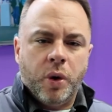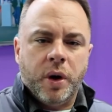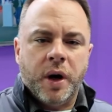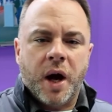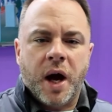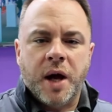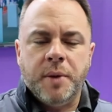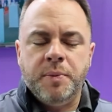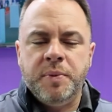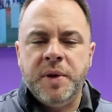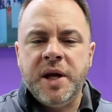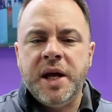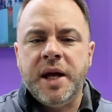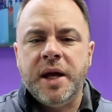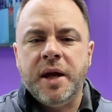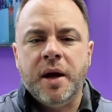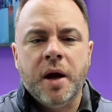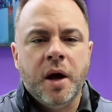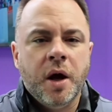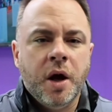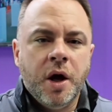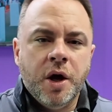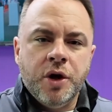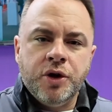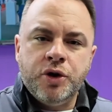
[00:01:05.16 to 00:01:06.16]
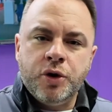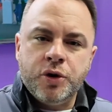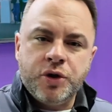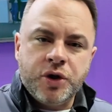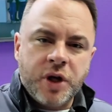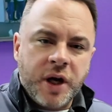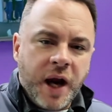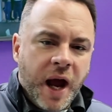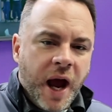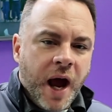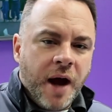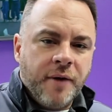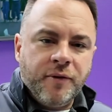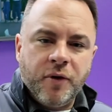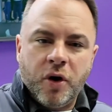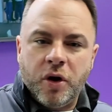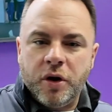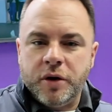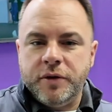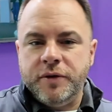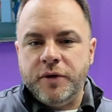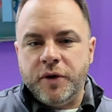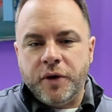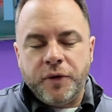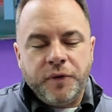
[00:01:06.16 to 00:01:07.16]
and IP. So it's going to have all
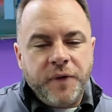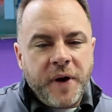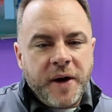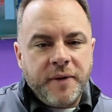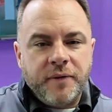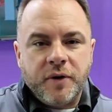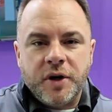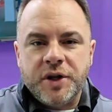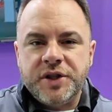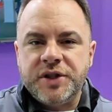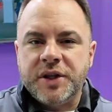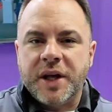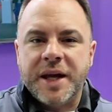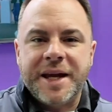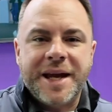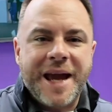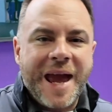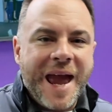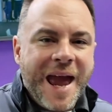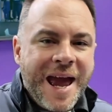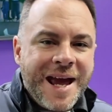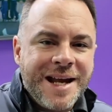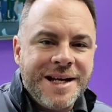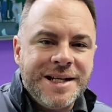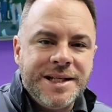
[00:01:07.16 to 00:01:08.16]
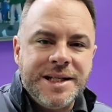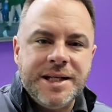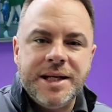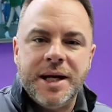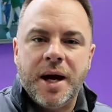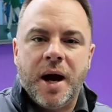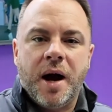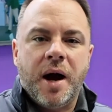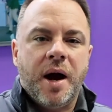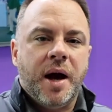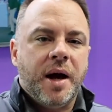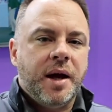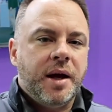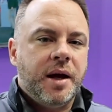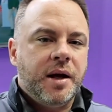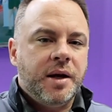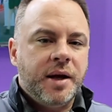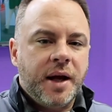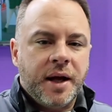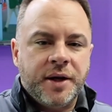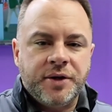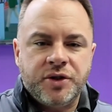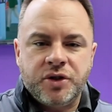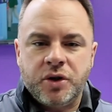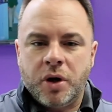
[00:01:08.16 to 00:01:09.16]
of your favorites like NDI and
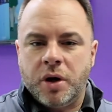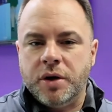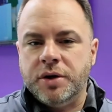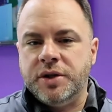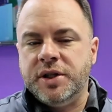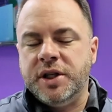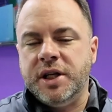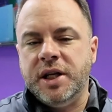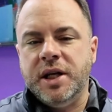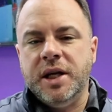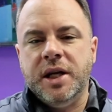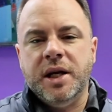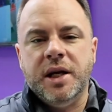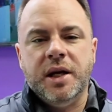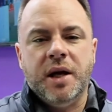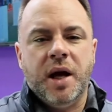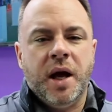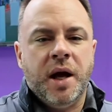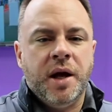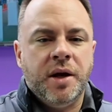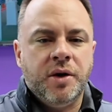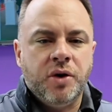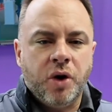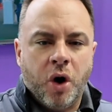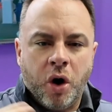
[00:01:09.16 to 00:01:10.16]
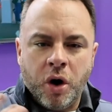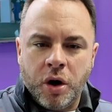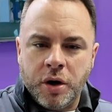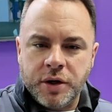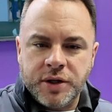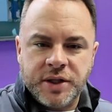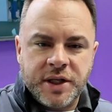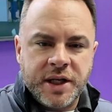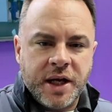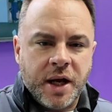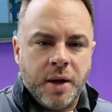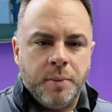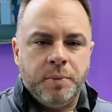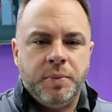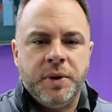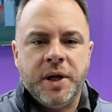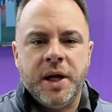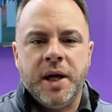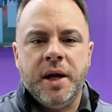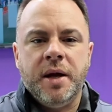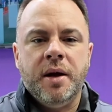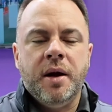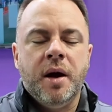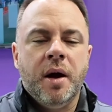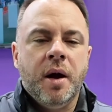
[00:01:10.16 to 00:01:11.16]
SRT and
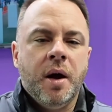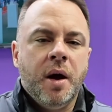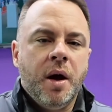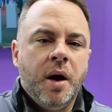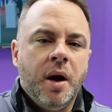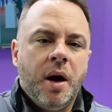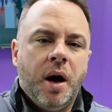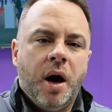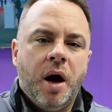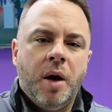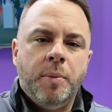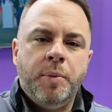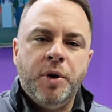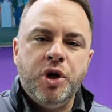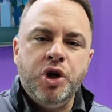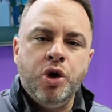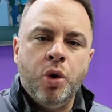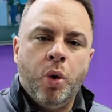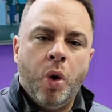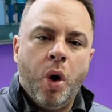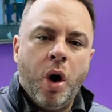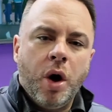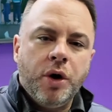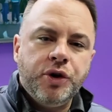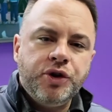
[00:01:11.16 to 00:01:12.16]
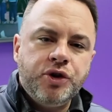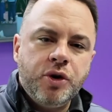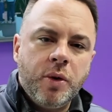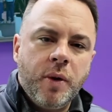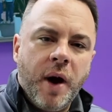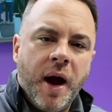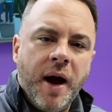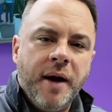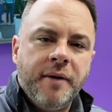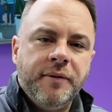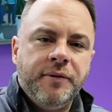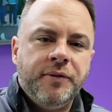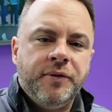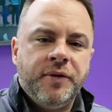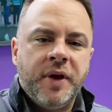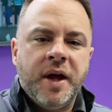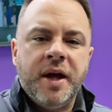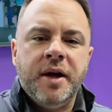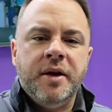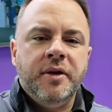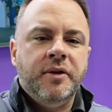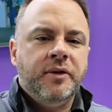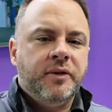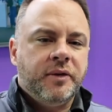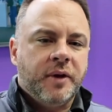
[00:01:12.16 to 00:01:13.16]
RTMP, but you'll also have
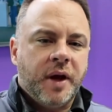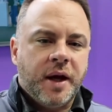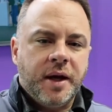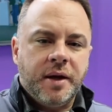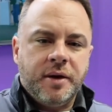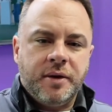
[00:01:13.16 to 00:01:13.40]
things like